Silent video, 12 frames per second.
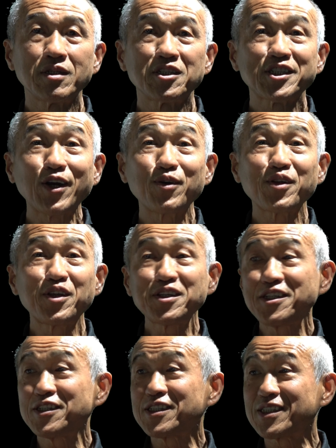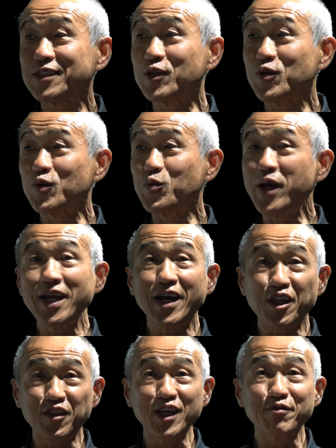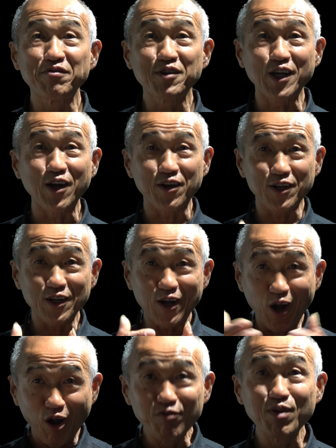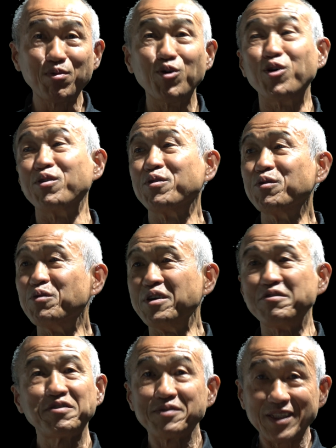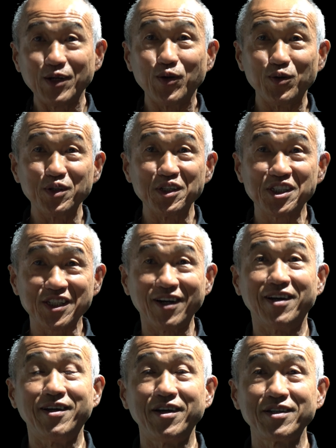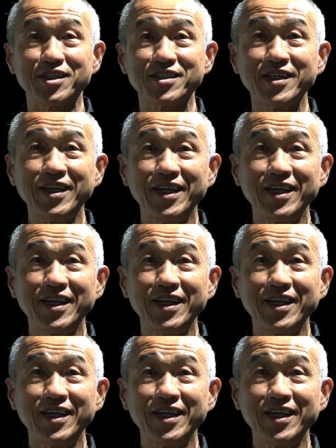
So this is where I think we've gone overboard with all these skylights.